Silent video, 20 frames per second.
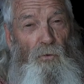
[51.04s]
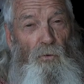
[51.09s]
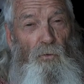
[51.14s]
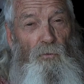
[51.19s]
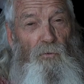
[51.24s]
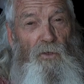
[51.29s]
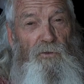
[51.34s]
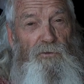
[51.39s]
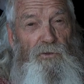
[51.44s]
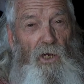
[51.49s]

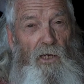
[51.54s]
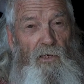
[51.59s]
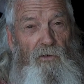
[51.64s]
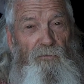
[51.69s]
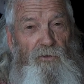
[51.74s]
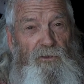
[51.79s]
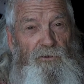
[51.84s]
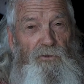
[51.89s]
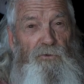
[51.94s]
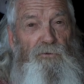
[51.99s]
all those kind
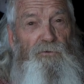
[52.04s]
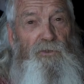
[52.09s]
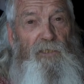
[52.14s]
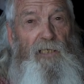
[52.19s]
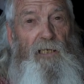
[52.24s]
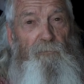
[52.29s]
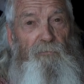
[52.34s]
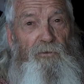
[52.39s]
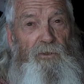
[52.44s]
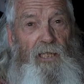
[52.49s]
of things, used to
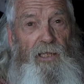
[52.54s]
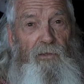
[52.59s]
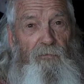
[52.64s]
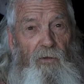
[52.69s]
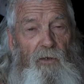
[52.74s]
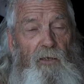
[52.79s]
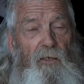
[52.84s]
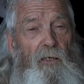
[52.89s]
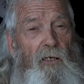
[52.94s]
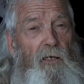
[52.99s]
come
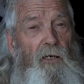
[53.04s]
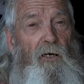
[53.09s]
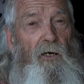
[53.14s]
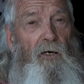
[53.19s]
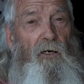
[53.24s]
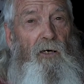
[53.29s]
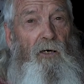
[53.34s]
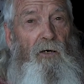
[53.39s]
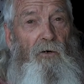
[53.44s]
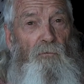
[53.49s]
together
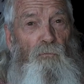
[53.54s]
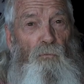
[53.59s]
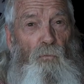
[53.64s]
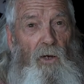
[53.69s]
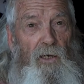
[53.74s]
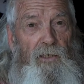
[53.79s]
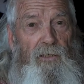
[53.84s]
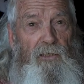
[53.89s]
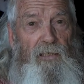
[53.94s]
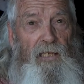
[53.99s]
on
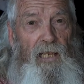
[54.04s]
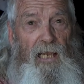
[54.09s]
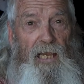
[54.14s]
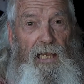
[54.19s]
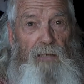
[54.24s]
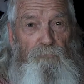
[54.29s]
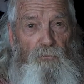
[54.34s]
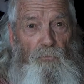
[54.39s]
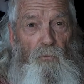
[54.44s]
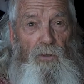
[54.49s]
one
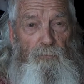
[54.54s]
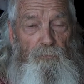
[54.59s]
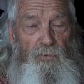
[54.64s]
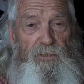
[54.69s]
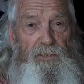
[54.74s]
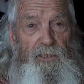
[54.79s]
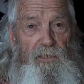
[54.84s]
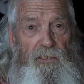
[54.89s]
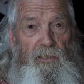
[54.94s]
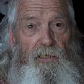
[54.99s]

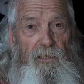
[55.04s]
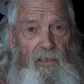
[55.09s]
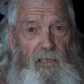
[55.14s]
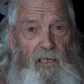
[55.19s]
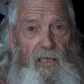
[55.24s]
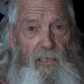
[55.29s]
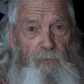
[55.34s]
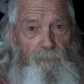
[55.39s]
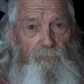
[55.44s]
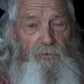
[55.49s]
particular
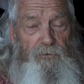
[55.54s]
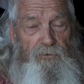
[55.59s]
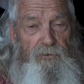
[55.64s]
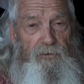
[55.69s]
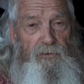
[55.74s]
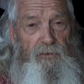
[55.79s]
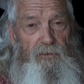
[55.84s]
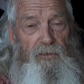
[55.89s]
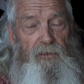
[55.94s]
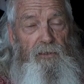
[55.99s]

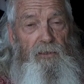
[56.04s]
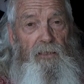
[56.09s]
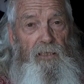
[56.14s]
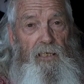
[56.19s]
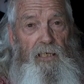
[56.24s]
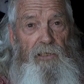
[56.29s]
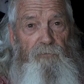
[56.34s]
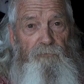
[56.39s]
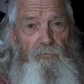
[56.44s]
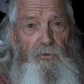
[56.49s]
campus
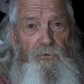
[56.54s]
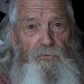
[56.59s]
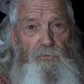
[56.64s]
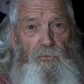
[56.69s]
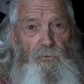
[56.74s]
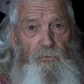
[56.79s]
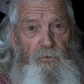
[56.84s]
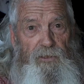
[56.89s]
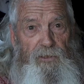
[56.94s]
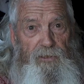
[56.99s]
every
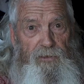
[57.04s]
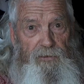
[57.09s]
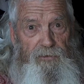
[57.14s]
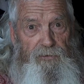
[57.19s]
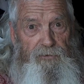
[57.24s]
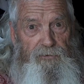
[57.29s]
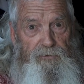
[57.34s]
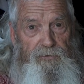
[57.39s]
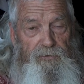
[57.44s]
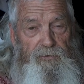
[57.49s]
2
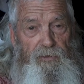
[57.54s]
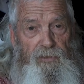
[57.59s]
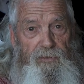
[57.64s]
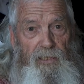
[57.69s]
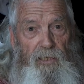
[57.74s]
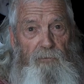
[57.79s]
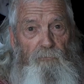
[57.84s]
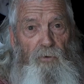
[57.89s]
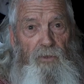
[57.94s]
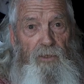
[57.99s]
years.
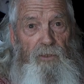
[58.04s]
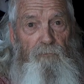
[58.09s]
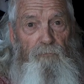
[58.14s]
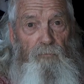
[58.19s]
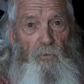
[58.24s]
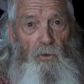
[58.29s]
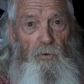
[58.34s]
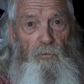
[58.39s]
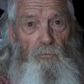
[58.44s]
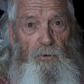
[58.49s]
They had one
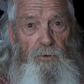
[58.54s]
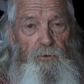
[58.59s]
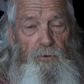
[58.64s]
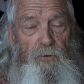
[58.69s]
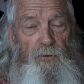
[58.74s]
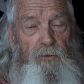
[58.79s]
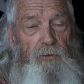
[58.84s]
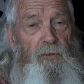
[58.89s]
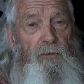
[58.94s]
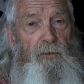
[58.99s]
in Melbourne
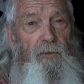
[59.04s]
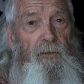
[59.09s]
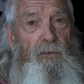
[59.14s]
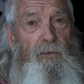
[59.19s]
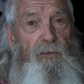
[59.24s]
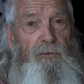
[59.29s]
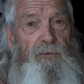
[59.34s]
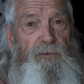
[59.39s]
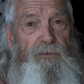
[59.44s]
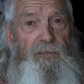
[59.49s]

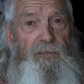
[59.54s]
in